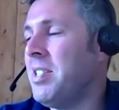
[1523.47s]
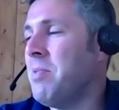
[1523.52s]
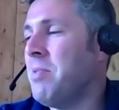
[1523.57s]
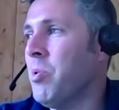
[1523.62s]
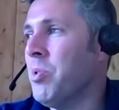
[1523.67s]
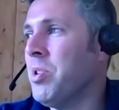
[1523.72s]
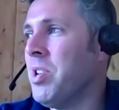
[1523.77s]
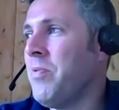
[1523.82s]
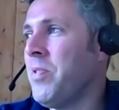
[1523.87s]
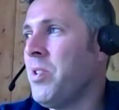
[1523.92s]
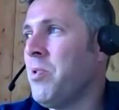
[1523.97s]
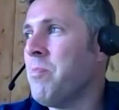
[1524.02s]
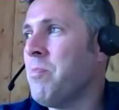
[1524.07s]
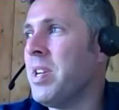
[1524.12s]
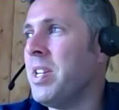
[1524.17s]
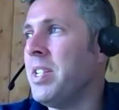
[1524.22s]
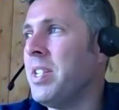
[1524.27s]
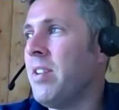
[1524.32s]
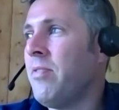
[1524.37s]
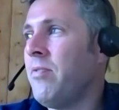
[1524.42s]
the more difficult
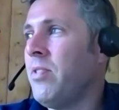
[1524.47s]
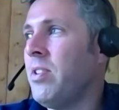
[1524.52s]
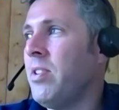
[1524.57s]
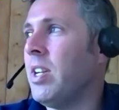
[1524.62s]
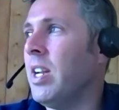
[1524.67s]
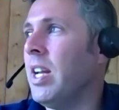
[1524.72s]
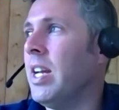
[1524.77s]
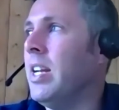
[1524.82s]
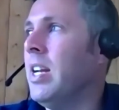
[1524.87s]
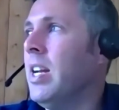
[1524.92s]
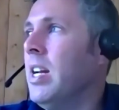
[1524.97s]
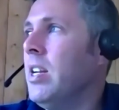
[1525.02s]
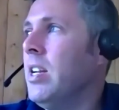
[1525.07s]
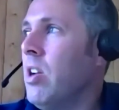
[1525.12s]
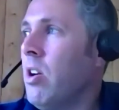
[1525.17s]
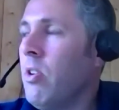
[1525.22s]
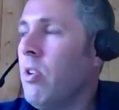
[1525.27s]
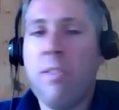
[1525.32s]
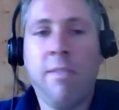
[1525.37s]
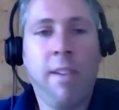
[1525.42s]
bit, definitely.
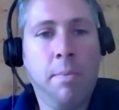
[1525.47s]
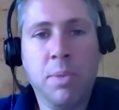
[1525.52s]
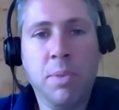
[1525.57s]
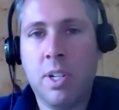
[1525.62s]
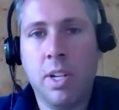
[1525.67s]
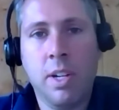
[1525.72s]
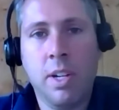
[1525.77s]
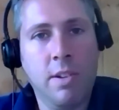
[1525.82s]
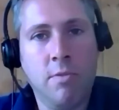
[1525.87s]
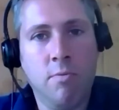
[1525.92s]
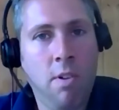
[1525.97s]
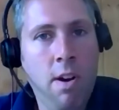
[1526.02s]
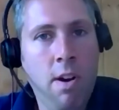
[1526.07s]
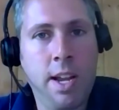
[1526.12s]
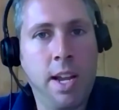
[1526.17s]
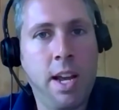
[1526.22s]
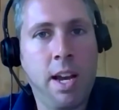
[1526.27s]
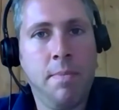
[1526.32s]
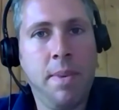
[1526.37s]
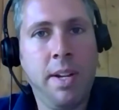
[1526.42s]
No, you're absolutely
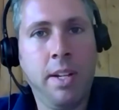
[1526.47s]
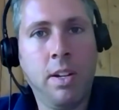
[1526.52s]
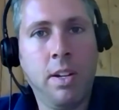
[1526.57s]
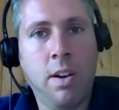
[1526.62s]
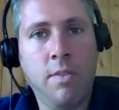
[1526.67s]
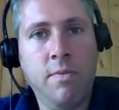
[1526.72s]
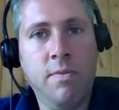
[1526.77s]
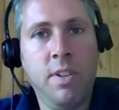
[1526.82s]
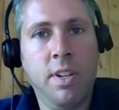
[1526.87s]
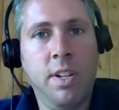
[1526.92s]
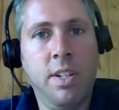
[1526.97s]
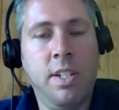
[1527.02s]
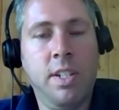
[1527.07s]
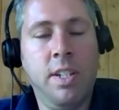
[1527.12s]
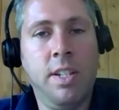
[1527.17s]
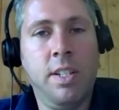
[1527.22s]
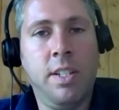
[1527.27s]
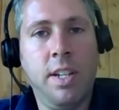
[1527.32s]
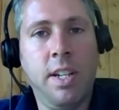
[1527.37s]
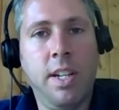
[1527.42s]
right. I mean, confidence
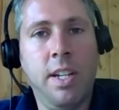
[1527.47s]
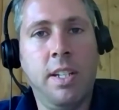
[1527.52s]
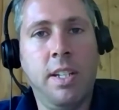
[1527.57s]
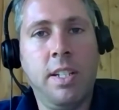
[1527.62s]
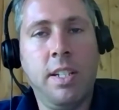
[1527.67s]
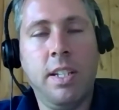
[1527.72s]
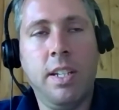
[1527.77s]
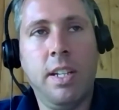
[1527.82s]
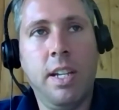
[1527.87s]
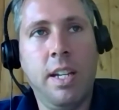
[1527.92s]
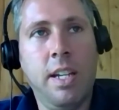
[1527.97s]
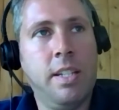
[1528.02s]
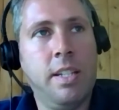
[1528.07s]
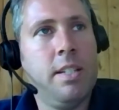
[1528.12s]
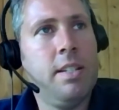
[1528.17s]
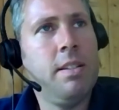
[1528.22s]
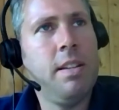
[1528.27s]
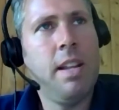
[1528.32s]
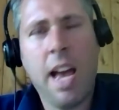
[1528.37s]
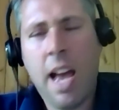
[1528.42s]
is
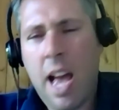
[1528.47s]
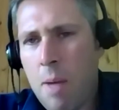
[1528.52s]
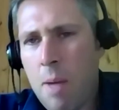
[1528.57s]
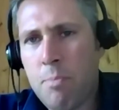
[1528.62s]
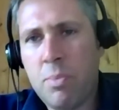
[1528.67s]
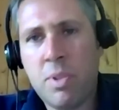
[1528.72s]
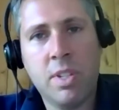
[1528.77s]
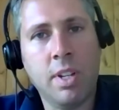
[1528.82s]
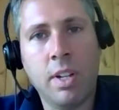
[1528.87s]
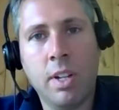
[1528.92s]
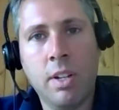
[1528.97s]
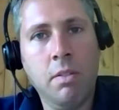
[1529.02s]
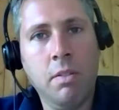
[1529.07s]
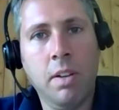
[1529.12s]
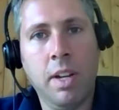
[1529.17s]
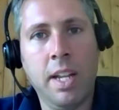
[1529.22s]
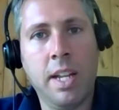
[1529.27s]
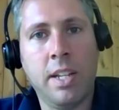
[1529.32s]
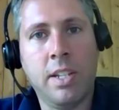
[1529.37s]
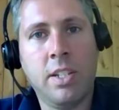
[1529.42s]

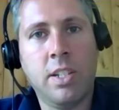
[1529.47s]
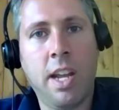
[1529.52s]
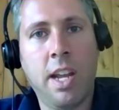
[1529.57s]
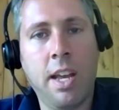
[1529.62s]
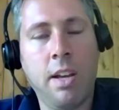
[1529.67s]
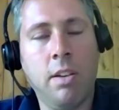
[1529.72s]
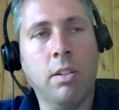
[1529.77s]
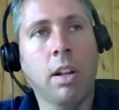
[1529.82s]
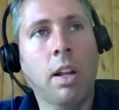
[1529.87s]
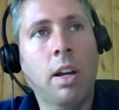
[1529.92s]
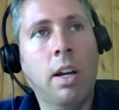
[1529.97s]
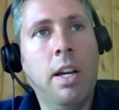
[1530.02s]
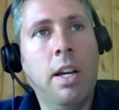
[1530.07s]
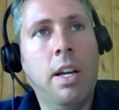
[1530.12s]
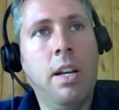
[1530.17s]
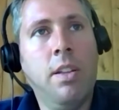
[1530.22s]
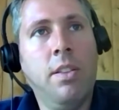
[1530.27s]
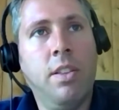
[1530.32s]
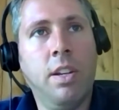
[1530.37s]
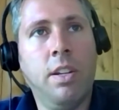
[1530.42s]
absolutely a skill
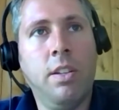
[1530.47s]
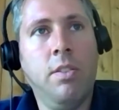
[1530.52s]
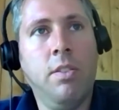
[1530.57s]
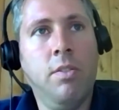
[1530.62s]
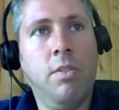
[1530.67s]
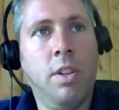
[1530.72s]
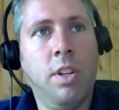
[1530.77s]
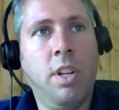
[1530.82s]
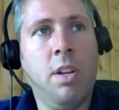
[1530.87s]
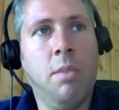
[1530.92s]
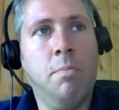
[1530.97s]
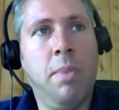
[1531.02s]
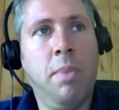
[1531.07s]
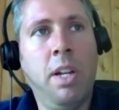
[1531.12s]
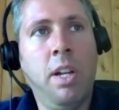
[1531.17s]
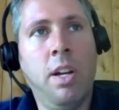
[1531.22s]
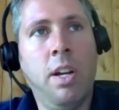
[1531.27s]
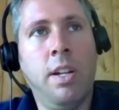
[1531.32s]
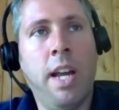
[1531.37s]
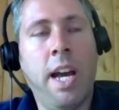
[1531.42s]
that can be
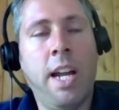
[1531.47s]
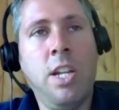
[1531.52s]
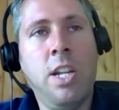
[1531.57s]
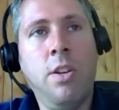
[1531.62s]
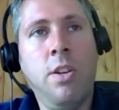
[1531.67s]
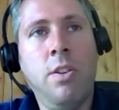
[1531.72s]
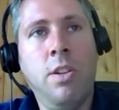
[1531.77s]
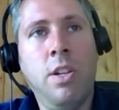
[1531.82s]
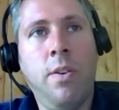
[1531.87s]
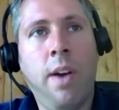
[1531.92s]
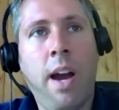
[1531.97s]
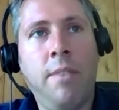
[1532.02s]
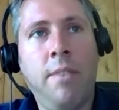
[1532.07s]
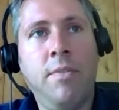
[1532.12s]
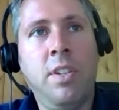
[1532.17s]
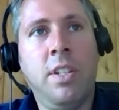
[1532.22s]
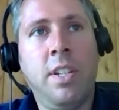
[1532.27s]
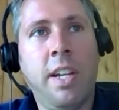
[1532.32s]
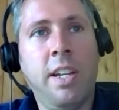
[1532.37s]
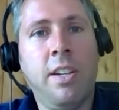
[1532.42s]
learned, and you have
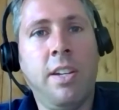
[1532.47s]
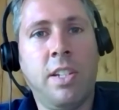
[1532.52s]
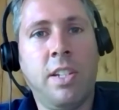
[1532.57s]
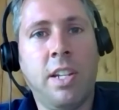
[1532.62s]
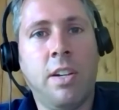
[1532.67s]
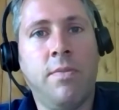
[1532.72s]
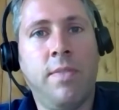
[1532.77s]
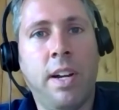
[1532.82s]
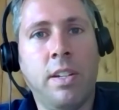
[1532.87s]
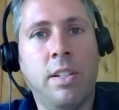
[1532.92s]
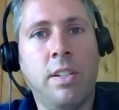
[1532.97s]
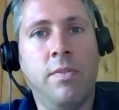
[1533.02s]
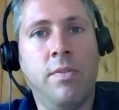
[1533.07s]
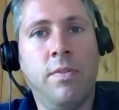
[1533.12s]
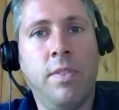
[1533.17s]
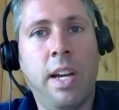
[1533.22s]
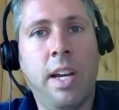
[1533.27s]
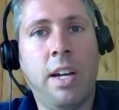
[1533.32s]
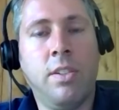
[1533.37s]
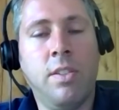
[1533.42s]
to take yourself out
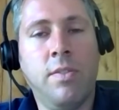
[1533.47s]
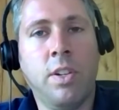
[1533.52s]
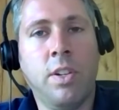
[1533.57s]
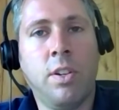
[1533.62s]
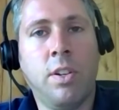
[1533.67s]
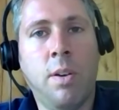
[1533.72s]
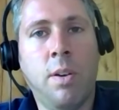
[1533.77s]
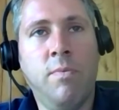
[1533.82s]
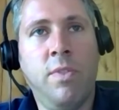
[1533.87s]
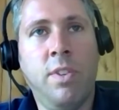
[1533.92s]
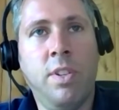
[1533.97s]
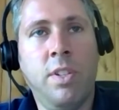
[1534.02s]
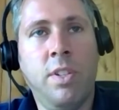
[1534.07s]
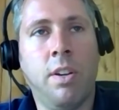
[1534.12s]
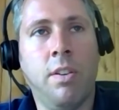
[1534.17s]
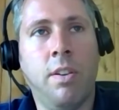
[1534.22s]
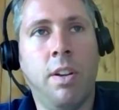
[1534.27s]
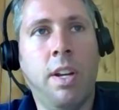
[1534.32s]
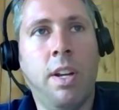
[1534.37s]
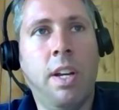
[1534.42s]
of your comfort
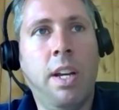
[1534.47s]
zone.